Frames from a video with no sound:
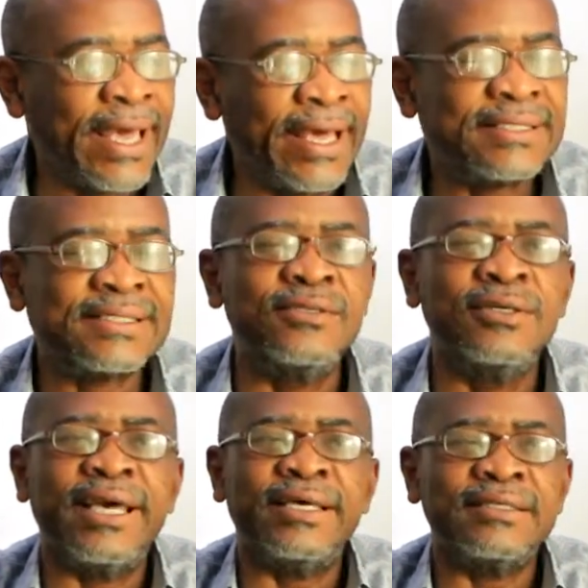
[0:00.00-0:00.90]
It's
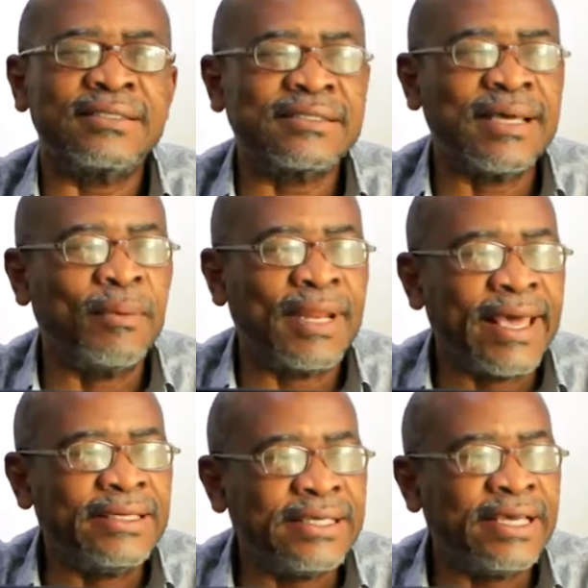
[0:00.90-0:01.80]
no
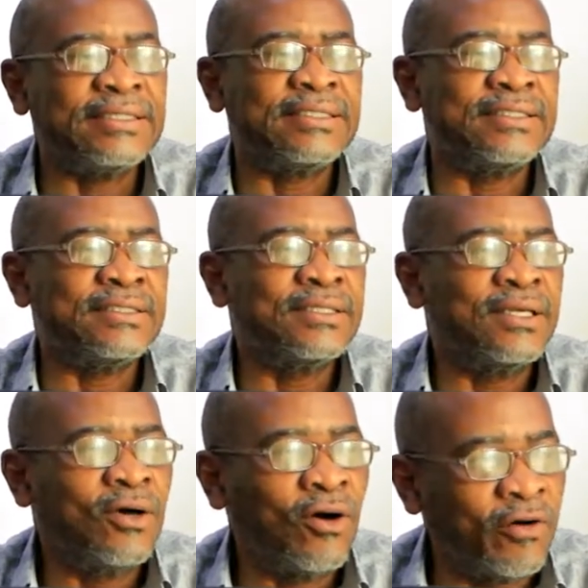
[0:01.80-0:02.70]
stabilization
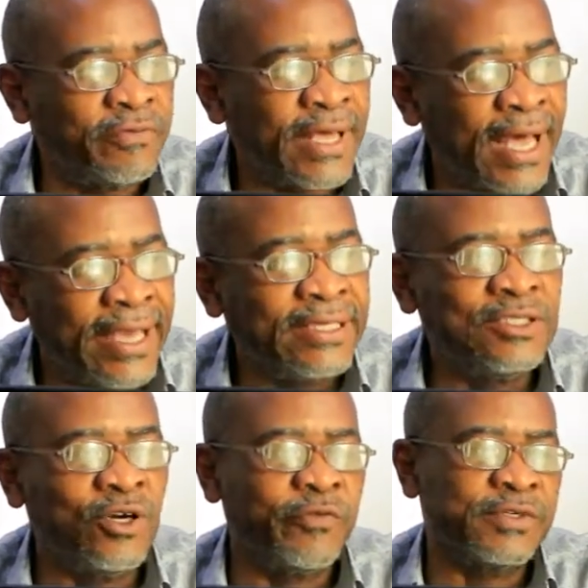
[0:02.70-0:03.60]
of the
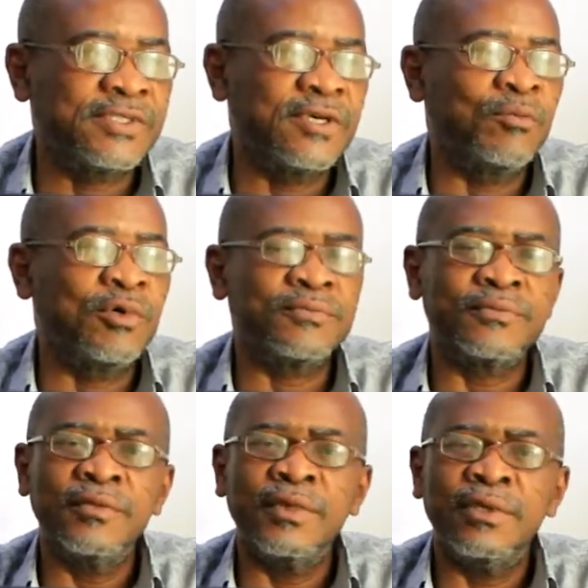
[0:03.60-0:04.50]
idea of a sermon.
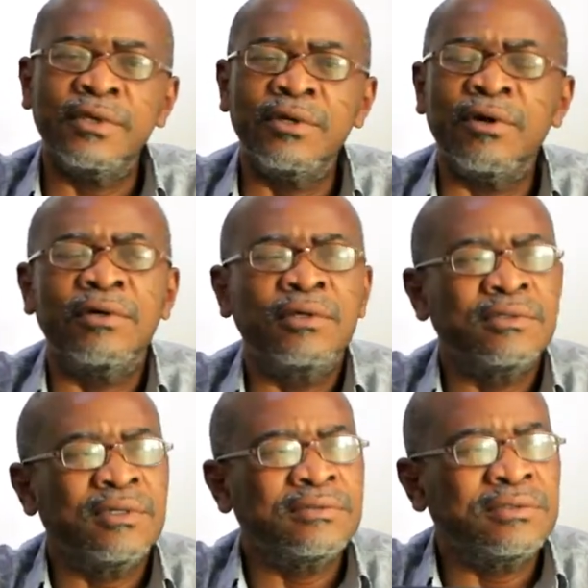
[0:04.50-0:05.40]
You know,
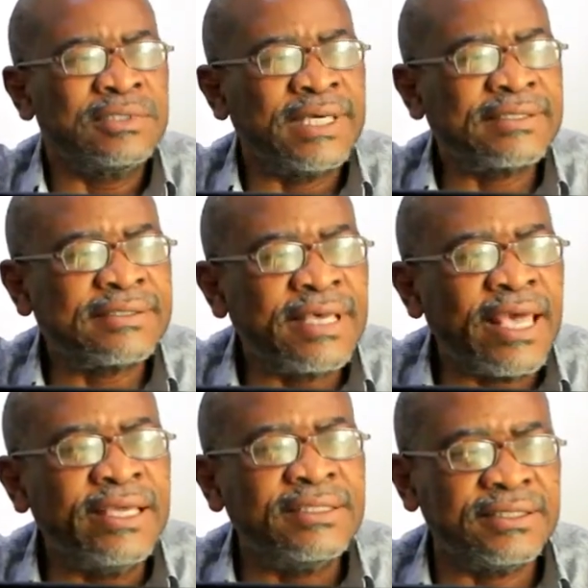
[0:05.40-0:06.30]
the
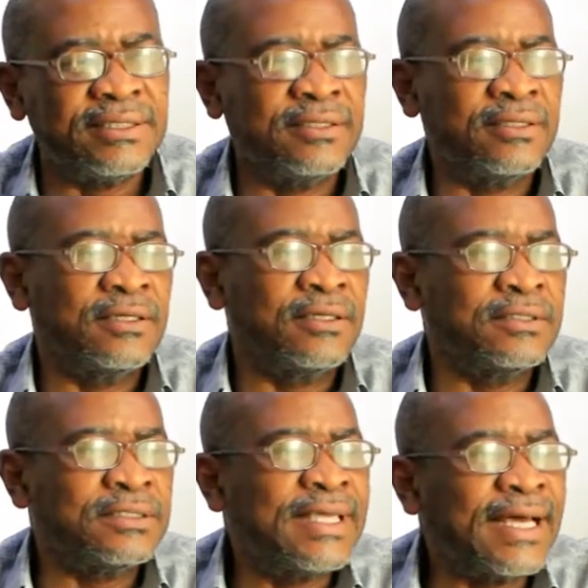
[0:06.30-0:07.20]
seed
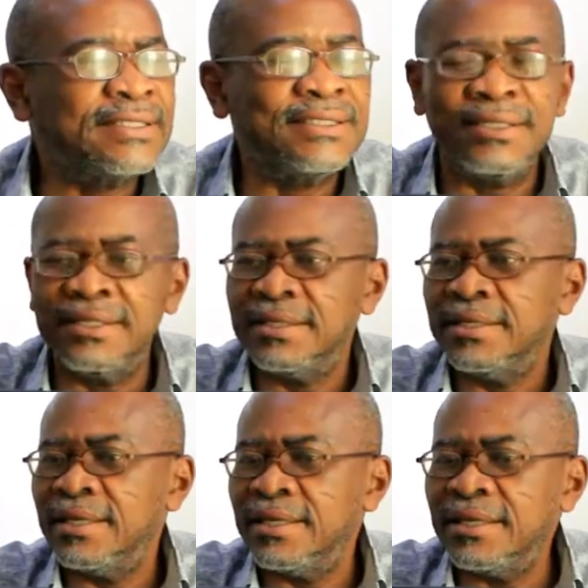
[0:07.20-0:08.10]
that
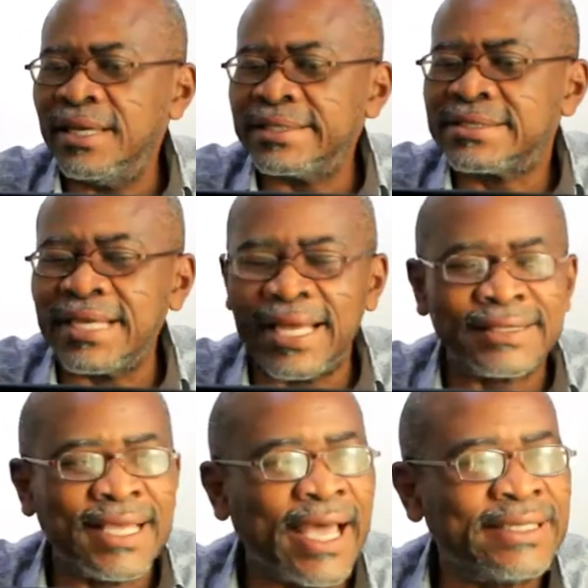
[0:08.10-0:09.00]
is
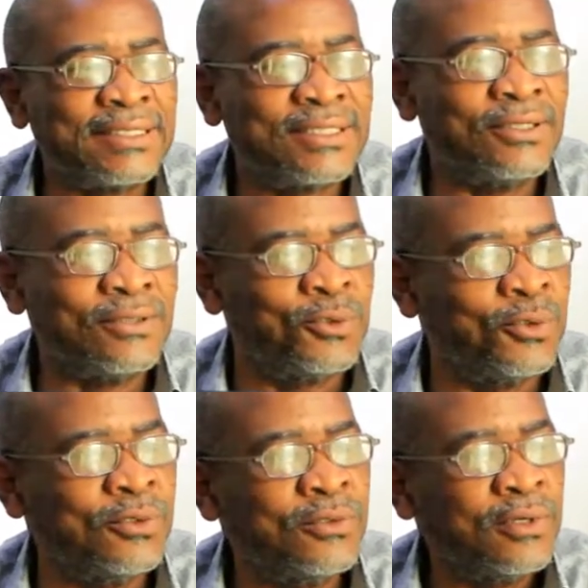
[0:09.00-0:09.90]
attached
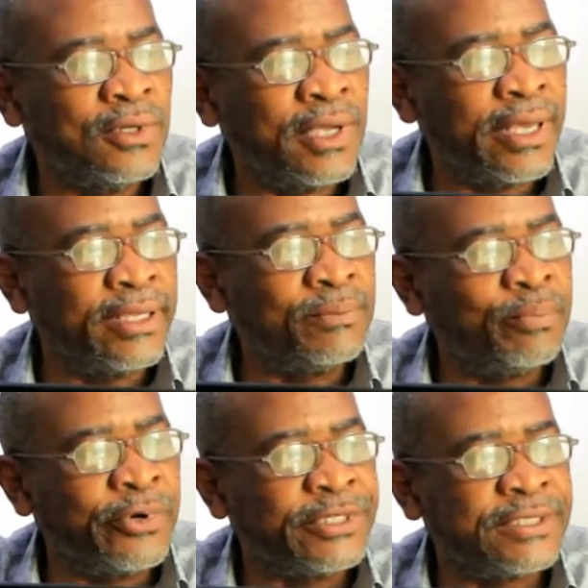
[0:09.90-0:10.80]
to in
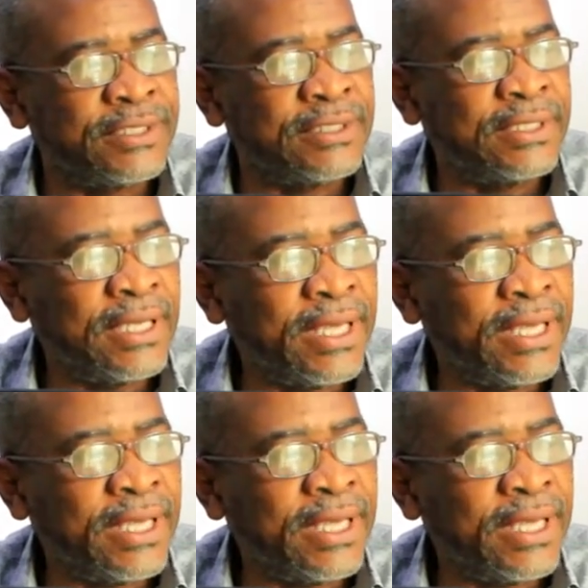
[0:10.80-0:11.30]
preaching